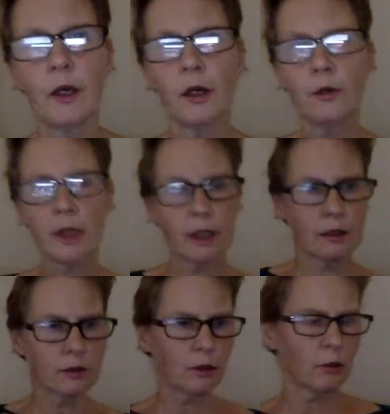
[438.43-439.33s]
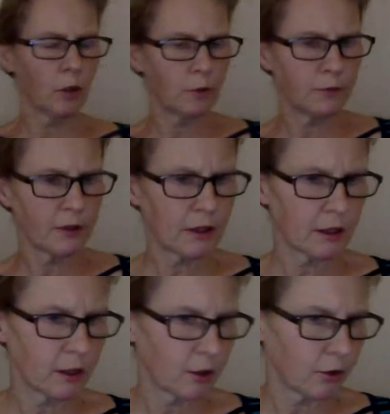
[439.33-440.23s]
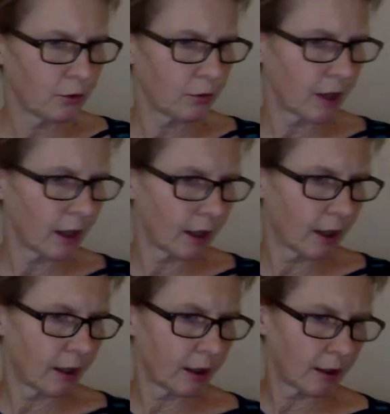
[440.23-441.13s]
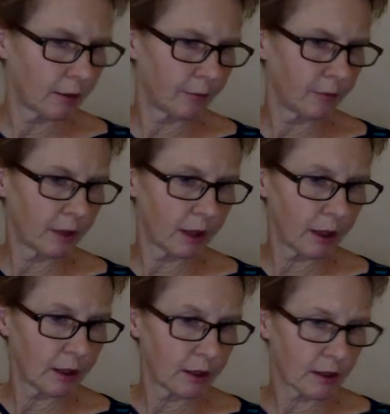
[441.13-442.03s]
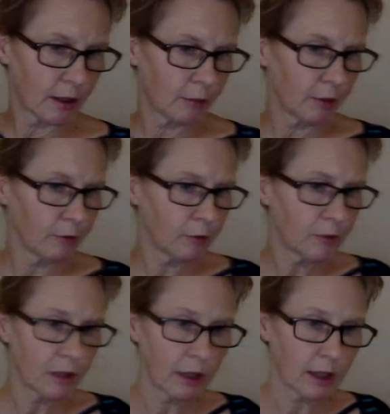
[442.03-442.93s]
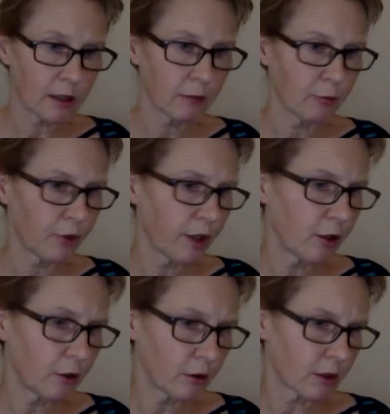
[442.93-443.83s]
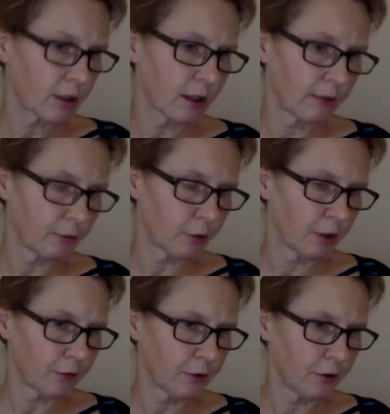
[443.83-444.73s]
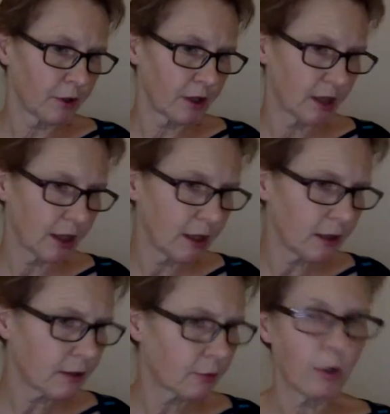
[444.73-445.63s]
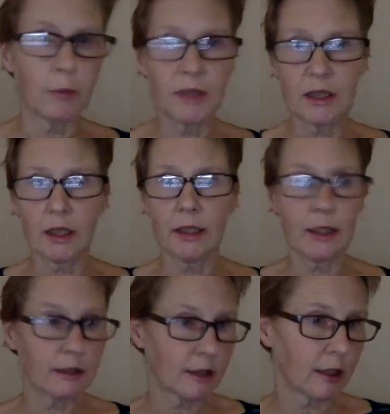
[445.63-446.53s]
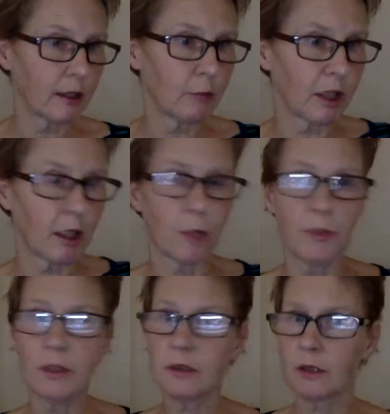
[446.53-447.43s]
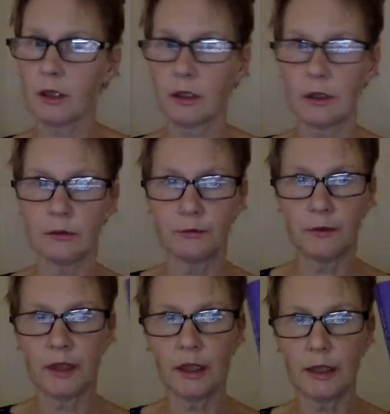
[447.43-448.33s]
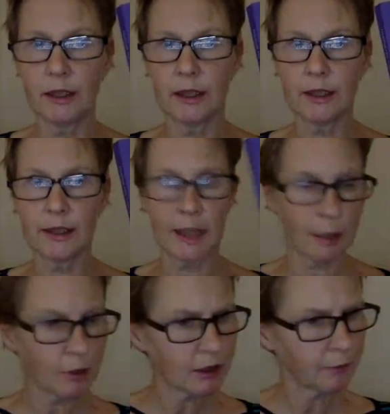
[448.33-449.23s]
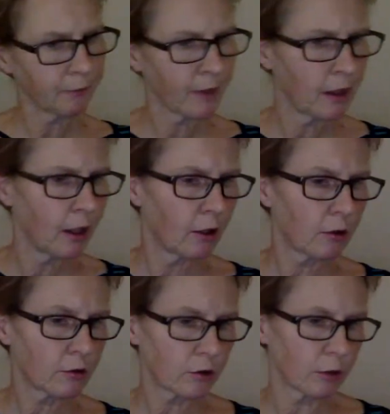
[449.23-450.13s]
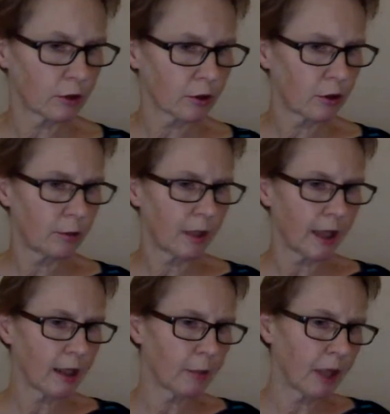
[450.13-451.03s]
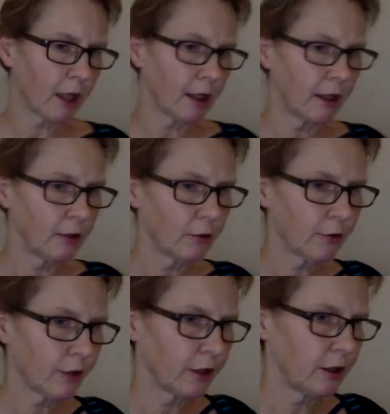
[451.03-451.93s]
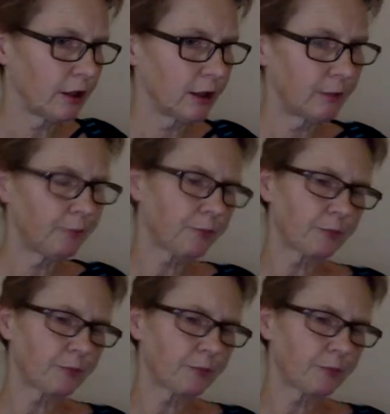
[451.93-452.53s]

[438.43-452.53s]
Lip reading: Okay, so hopefully see you in the assembly rooms in Glastonbury, August 11th, 12th, 13th, where I'll be signing and selling my copies of Healing the Eating Habit. Also, October, Ali Pali, North London,